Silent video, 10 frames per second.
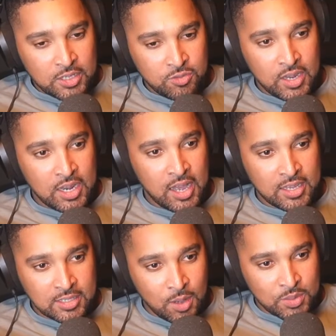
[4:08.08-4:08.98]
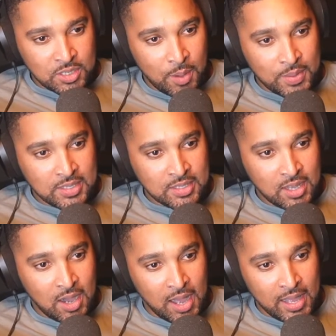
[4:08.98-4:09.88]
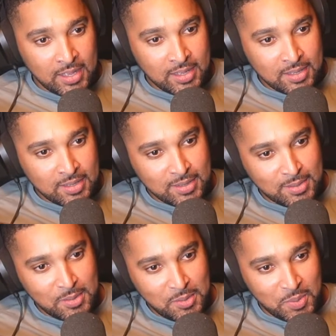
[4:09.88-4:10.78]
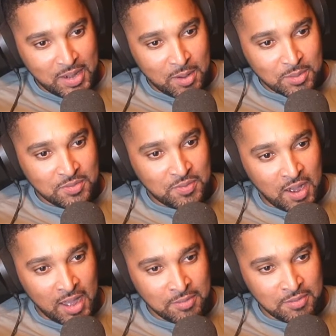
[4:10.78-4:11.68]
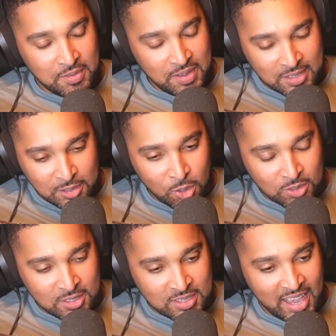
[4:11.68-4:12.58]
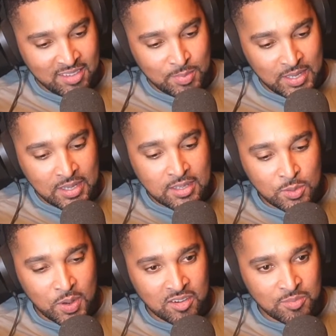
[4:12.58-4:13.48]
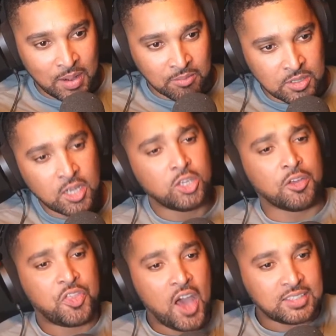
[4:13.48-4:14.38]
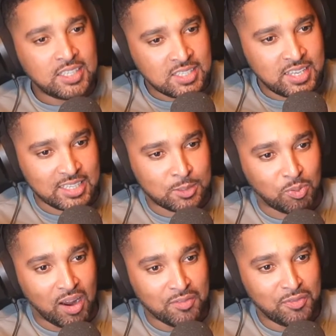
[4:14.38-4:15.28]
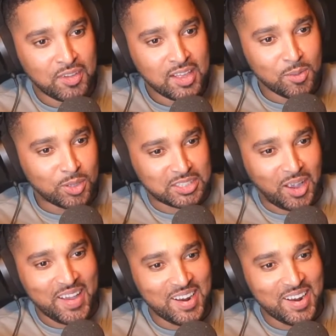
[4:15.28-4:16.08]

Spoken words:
realised I was going to die when I was 5. The doctors gave me 12 months. You're 36, bruv. What's going on?